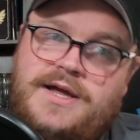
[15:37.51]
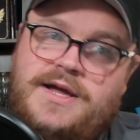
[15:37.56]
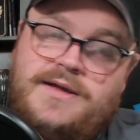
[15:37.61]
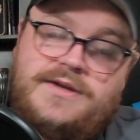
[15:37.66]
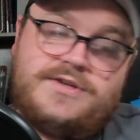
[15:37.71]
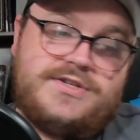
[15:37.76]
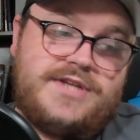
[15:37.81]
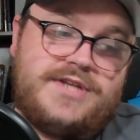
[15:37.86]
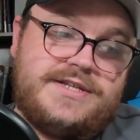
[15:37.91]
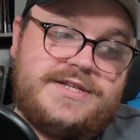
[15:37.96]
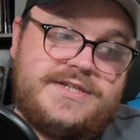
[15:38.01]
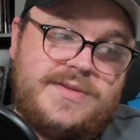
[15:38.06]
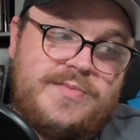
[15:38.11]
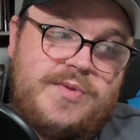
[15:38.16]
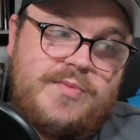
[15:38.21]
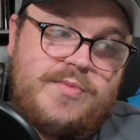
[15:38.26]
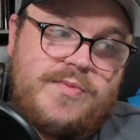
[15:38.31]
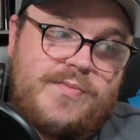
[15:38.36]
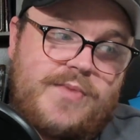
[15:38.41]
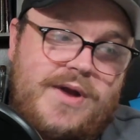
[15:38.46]
I understand some
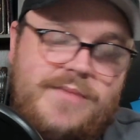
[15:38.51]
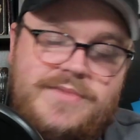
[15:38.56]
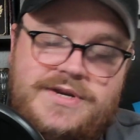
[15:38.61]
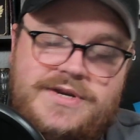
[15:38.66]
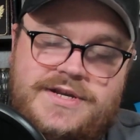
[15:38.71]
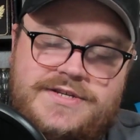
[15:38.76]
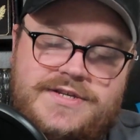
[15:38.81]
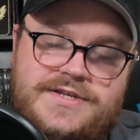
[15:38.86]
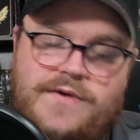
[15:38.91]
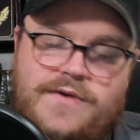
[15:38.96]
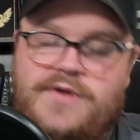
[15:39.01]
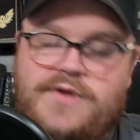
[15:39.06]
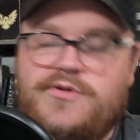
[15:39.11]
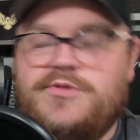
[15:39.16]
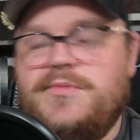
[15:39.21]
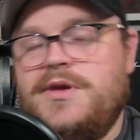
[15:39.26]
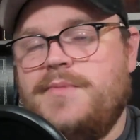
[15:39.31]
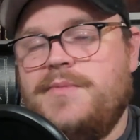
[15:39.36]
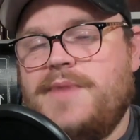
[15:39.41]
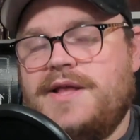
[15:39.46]
people probably disagree
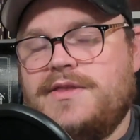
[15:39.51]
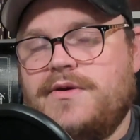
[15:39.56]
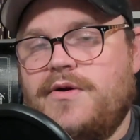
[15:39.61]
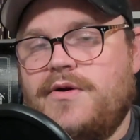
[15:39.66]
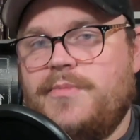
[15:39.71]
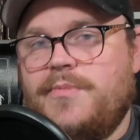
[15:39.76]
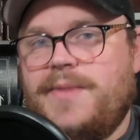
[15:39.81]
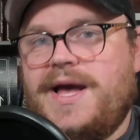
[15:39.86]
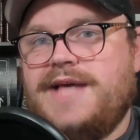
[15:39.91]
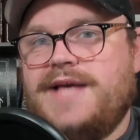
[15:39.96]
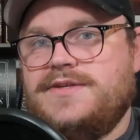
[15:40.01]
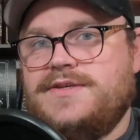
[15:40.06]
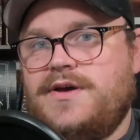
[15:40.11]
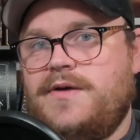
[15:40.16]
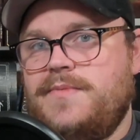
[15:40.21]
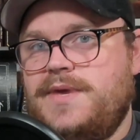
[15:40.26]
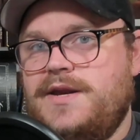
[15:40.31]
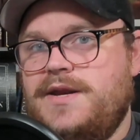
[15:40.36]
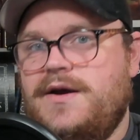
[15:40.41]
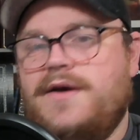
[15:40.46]
with me about the whole
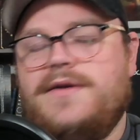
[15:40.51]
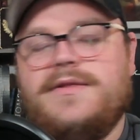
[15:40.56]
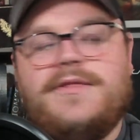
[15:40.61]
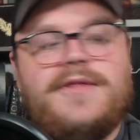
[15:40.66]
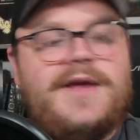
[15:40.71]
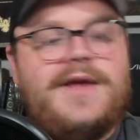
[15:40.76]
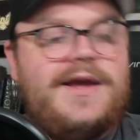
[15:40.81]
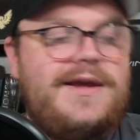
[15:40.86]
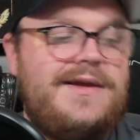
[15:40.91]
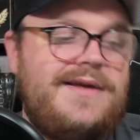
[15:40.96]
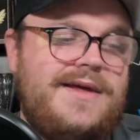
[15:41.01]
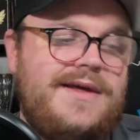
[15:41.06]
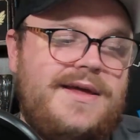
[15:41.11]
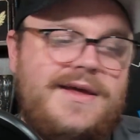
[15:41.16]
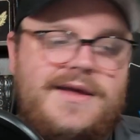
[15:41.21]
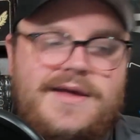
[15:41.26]
Pascal Maynard thing